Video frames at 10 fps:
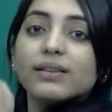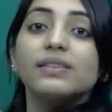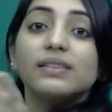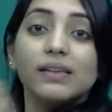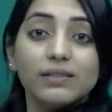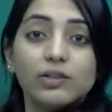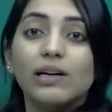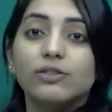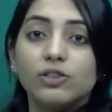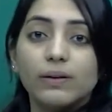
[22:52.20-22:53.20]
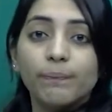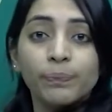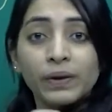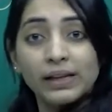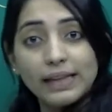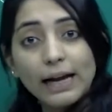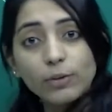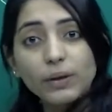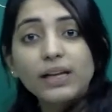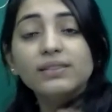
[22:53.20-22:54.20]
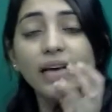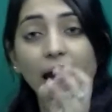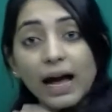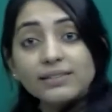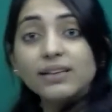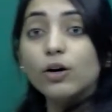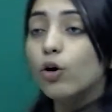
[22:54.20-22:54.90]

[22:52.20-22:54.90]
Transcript: crystal structure. That means as a